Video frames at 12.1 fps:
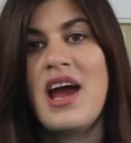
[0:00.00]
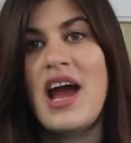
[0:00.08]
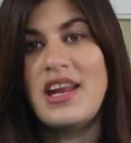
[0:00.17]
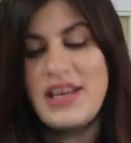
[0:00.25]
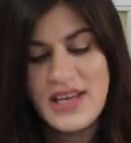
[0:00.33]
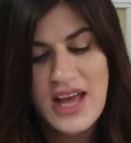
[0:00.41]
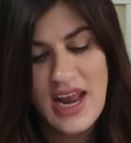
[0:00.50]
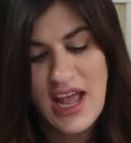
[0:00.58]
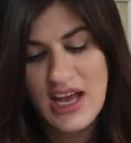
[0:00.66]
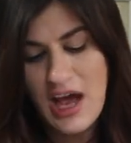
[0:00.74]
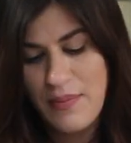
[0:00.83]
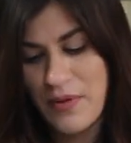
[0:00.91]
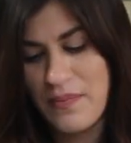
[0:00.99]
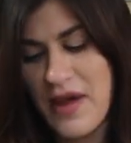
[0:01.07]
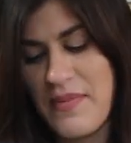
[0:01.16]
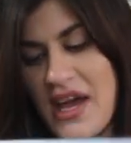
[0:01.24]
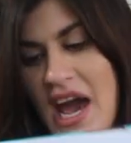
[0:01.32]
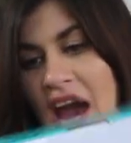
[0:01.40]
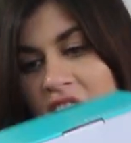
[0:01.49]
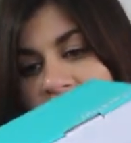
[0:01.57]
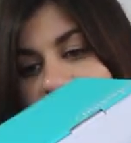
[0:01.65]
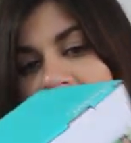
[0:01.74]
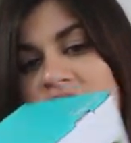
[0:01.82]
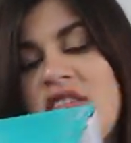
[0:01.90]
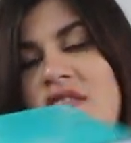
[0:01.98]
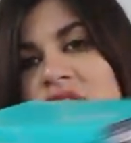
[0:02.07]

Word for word: I did get a couple baby carriers.